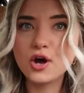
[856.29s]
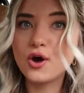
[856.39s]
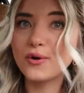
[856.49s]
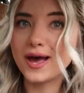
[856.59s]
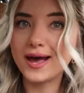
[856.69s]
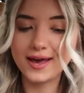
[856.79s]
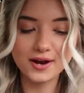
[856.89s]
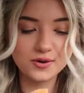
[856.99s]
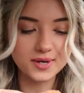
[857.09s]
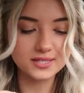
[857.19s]
Okay, I
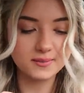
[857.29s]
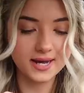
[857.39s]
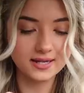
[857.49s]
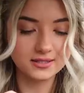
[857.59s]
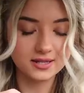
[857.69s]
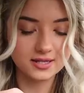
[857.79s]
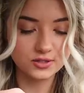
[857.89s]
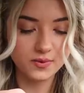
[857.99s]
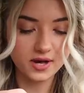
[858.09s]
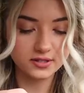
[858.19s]
cannot wait to bite into
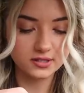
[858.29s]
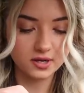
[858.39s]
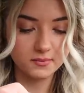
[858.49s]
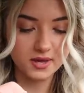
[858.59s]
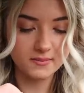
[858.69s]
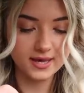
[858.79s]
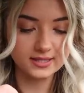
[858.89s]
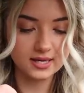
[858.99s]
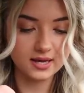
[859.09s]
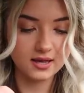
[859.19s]
this. Wow, it's going to be
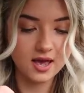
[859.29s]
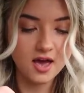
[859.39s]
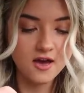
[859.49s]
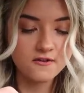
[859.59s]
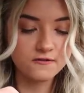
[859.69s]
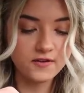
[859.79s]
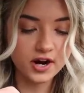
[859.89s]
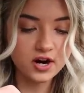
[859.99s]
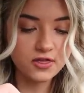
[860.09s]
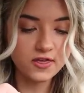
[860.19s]
amazing.
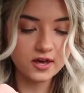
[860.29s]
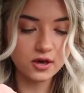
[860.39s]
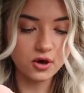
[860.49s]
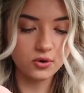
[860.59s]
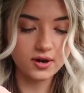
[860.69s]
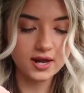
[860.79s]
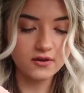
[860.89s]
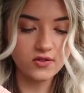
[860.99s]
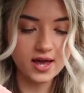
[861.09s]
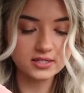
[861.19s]
Very thick coating
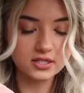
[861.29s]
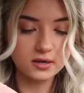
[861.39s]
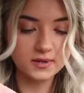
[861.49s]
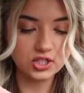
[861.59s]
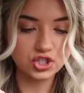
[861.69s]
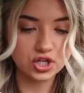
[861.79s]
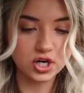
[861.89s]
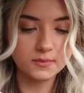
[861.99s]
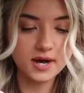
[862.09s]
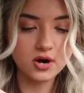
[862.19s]
of that cinnamon
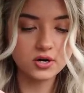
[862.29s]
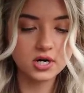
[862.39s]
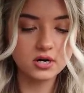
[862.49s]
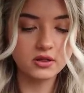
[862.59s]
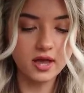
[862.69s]
sugar powder,